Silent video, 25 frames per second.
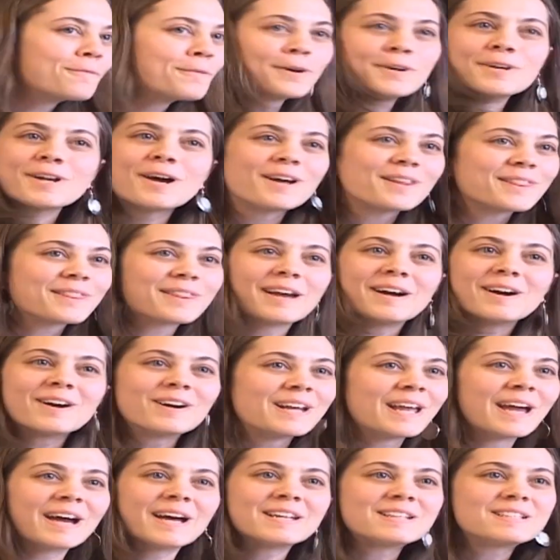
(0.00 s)
We're not
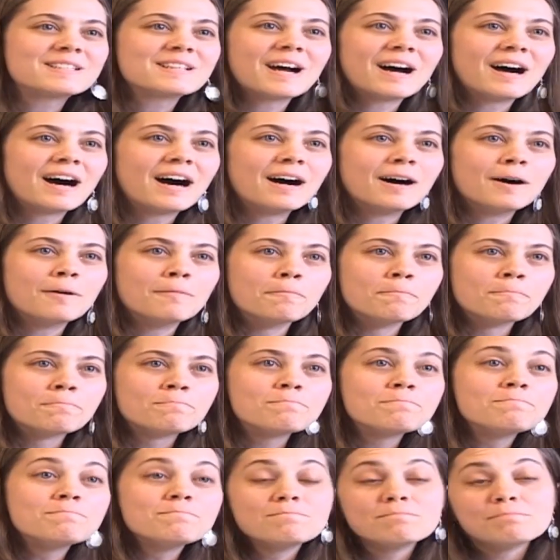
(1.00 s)
there yet,
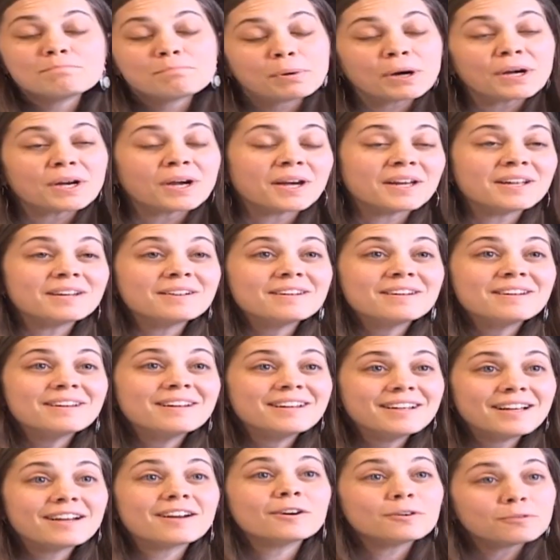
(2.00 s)
but
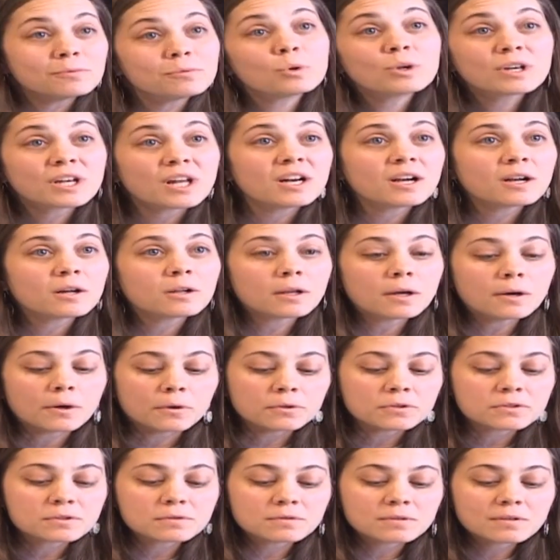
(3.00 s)
we're getting
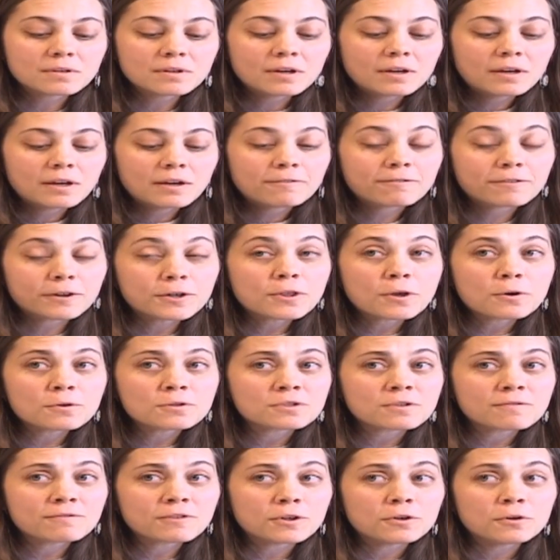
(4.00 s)
close. For
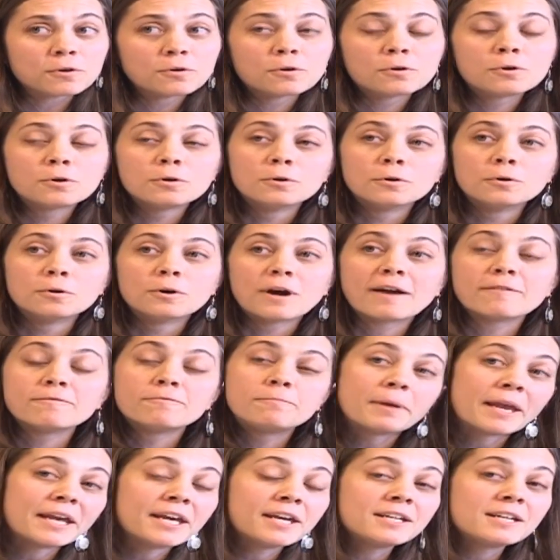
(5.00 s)
those of you who
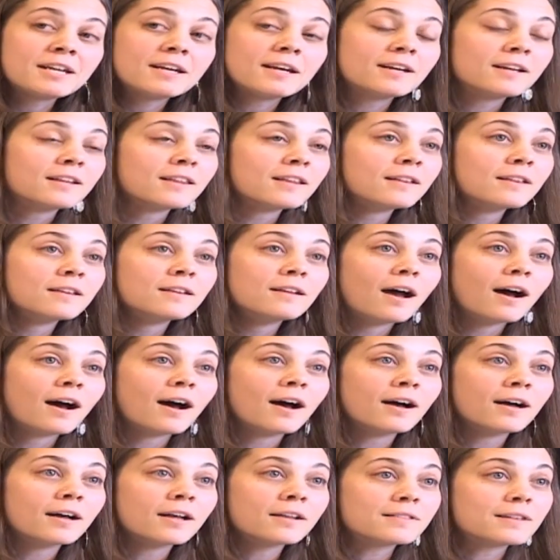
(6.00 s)
have been in
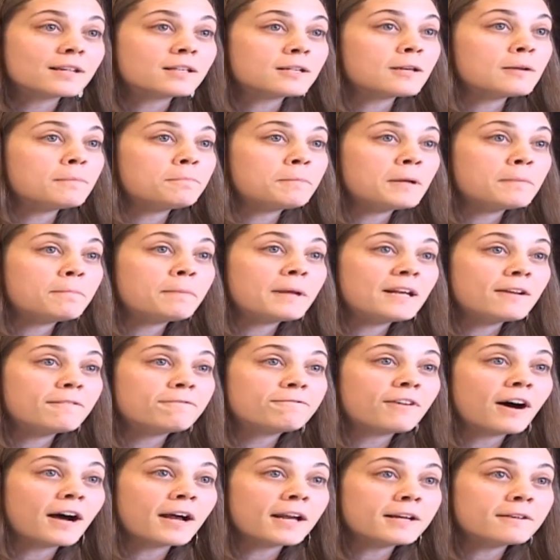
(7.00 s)
the TPP
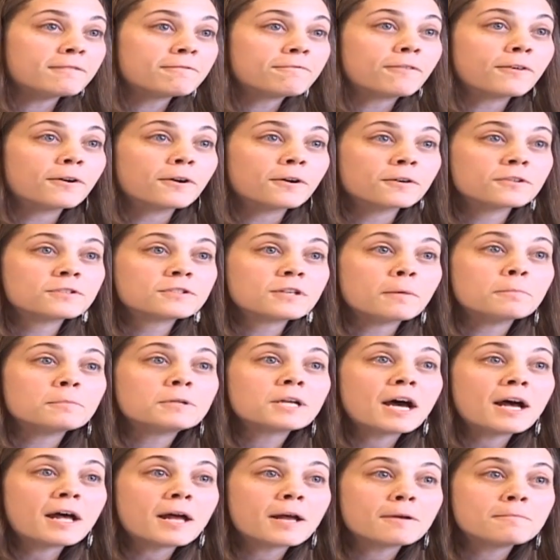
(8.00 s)
fight for some
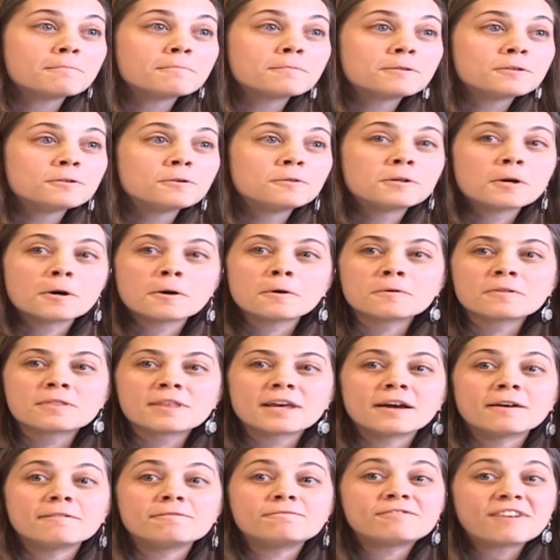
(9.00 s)
time, you know
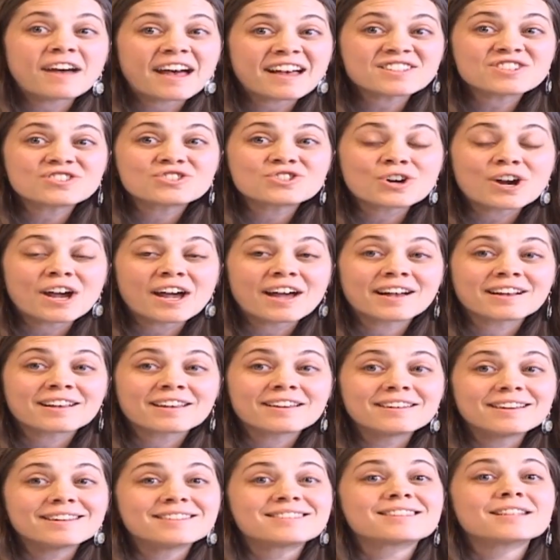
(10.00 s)
that fast
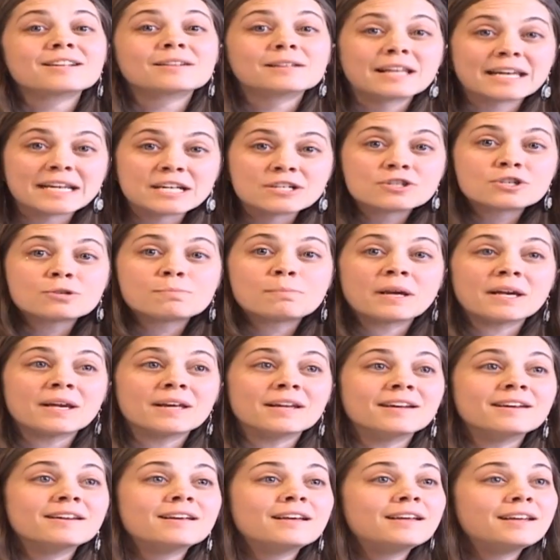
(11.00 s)
track is the
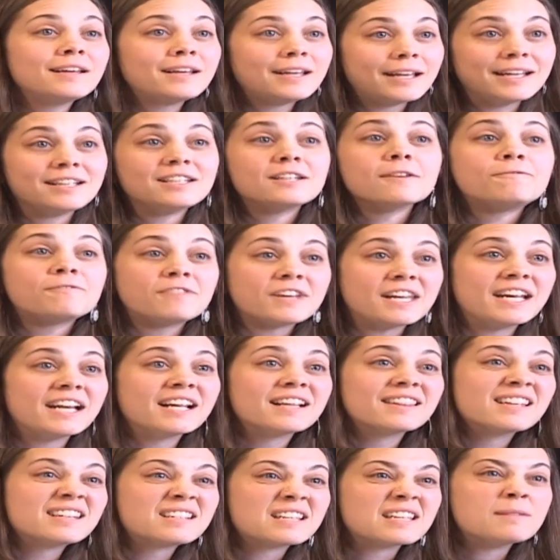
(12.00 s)
linchpin in
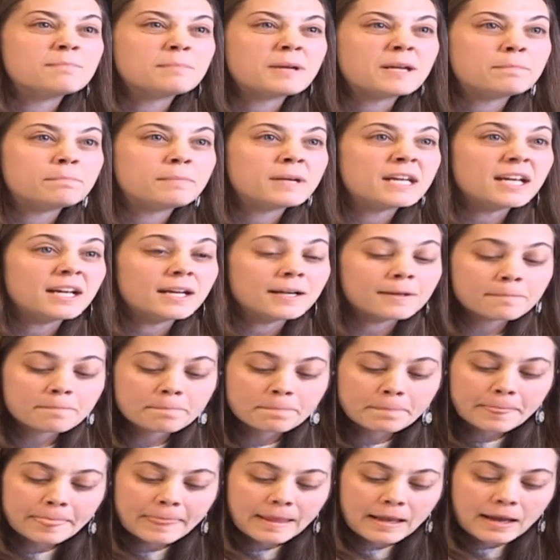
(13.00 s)
defeating the TPP.
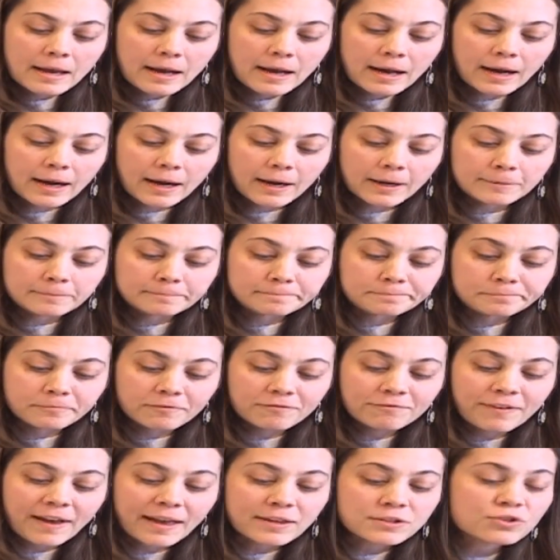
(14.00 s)

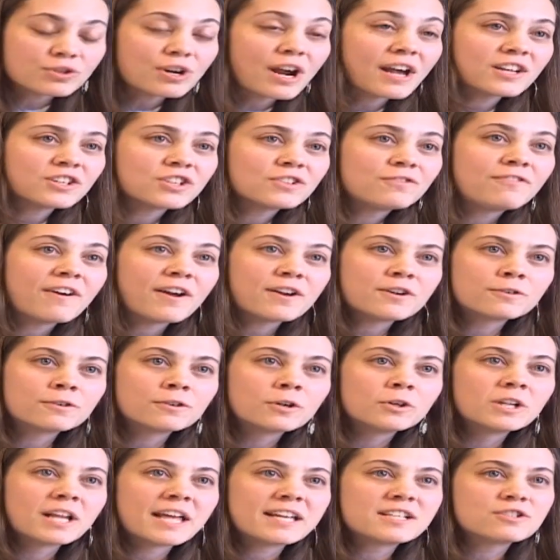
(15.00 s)
Fast track's
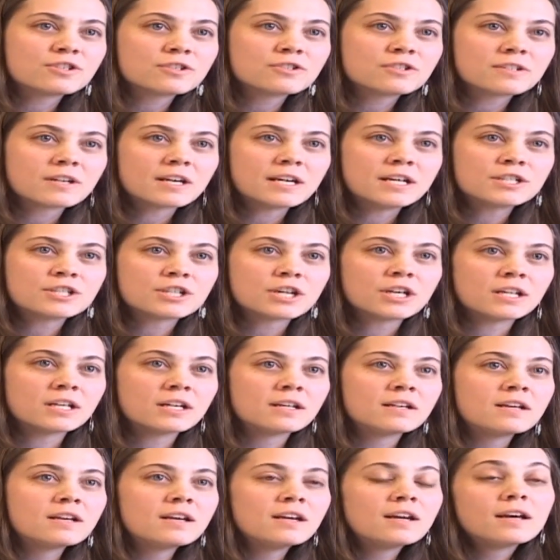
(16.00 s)
federal
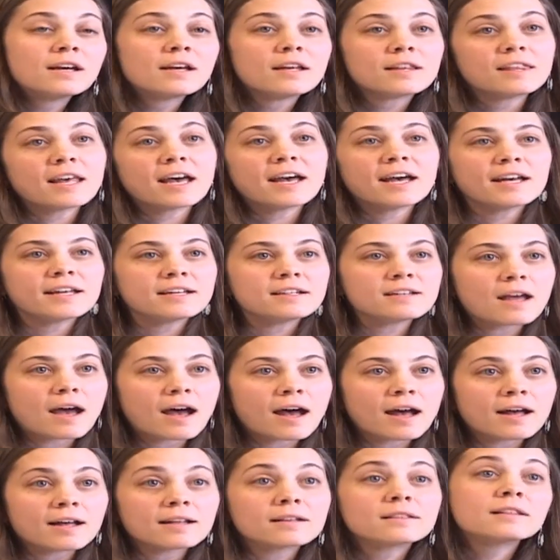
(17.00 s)
legislation
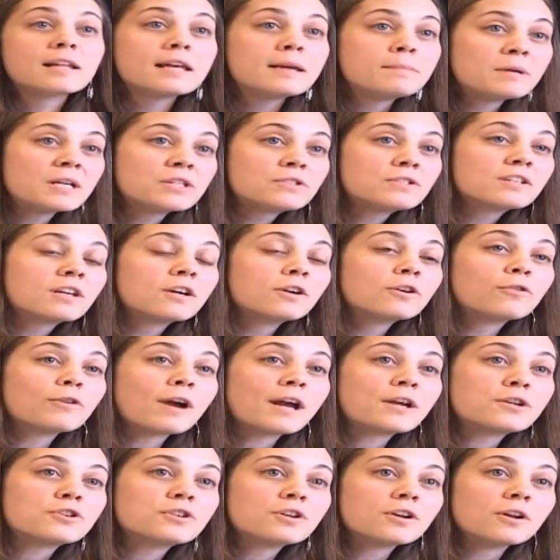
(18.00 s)
that limits
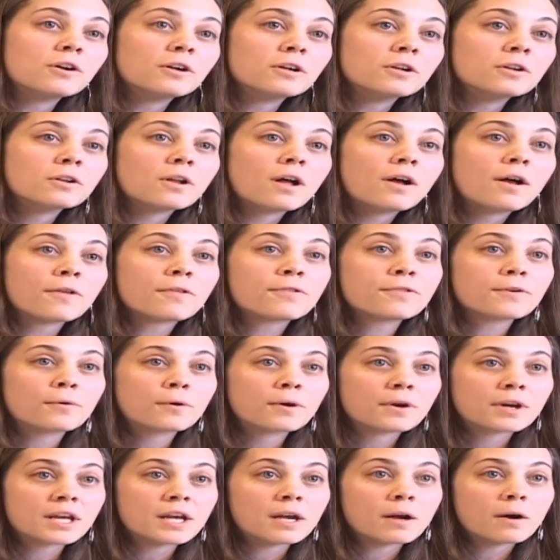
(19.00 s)
congressional
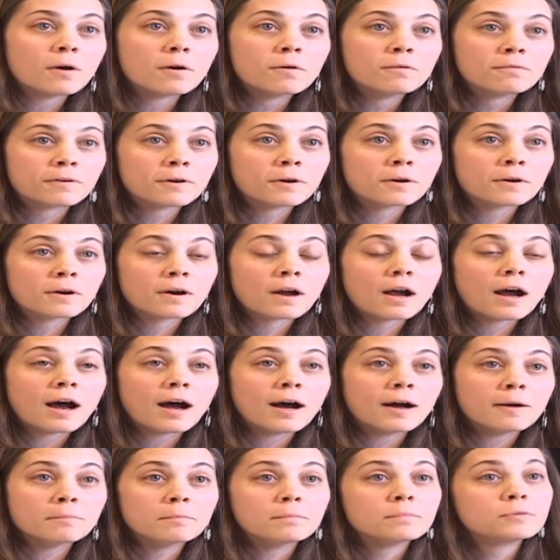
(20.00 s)
authority
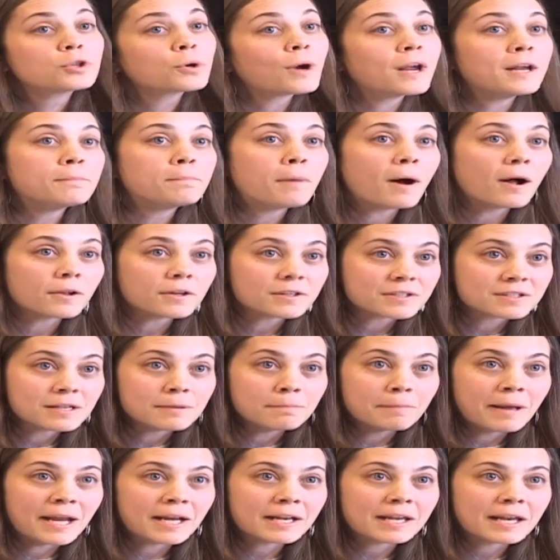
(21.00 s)
over trade
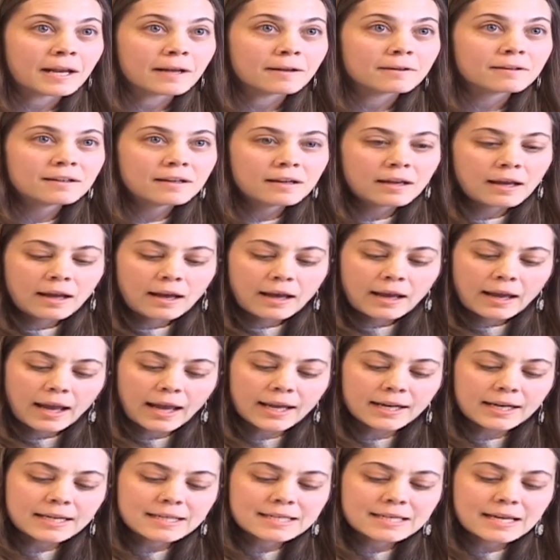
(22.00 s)
policy making.
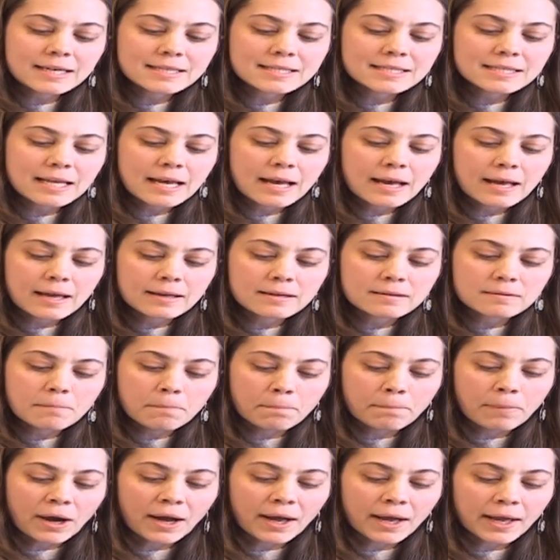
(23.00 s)
And it does
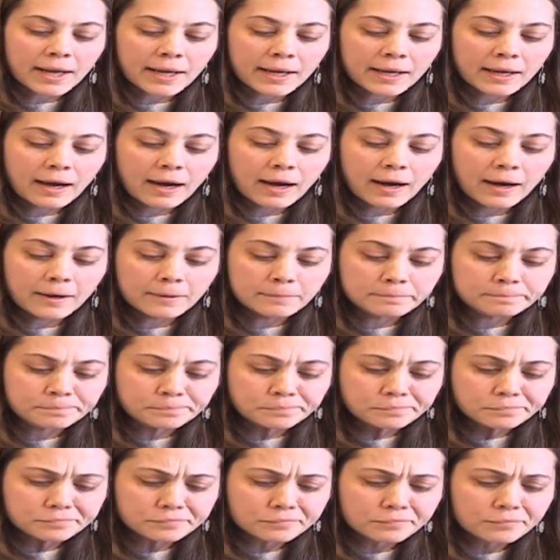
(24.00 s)
that by
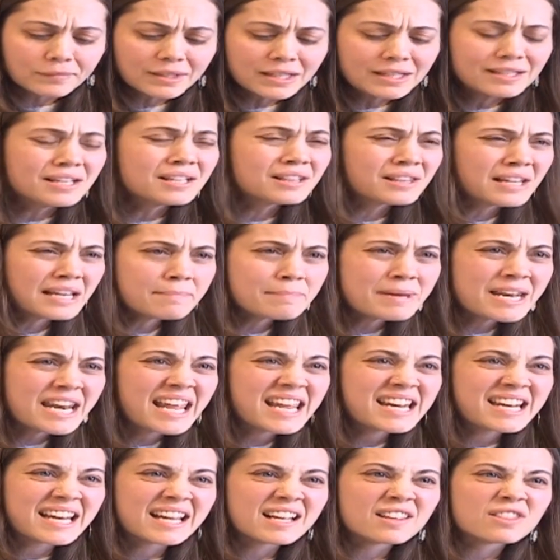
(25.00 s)

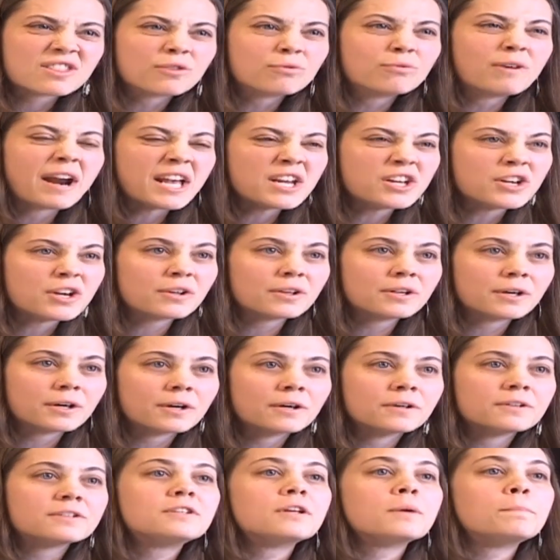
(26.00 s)
eliminating the
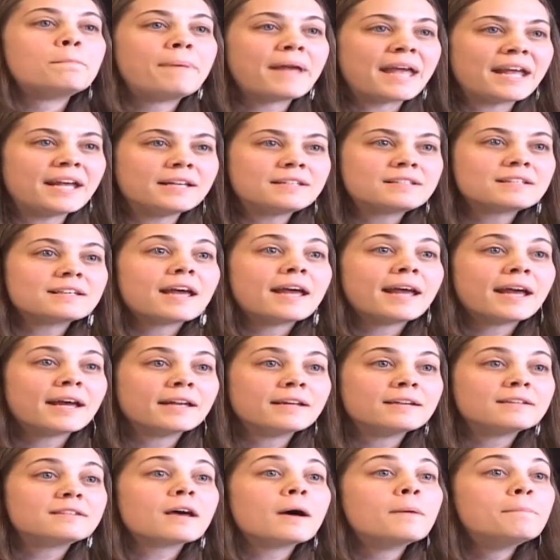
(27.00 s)
regular debate
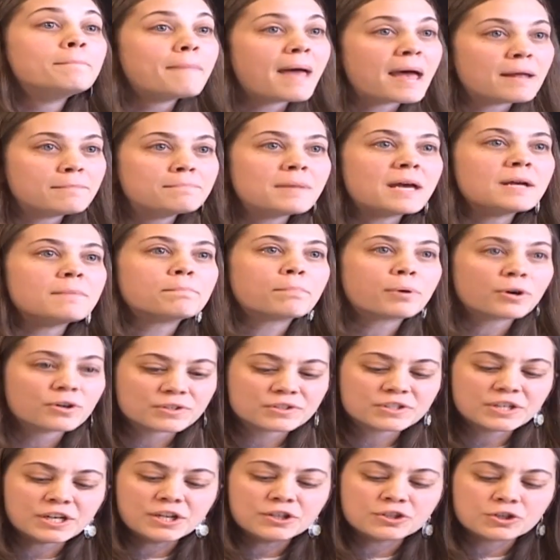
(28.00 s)
and amendment
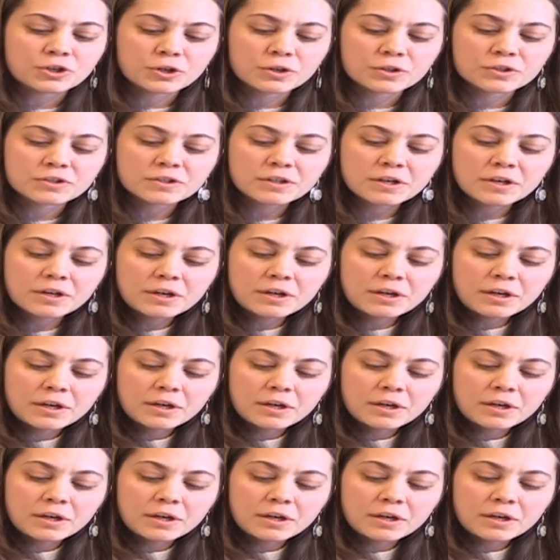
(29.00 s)
procedures.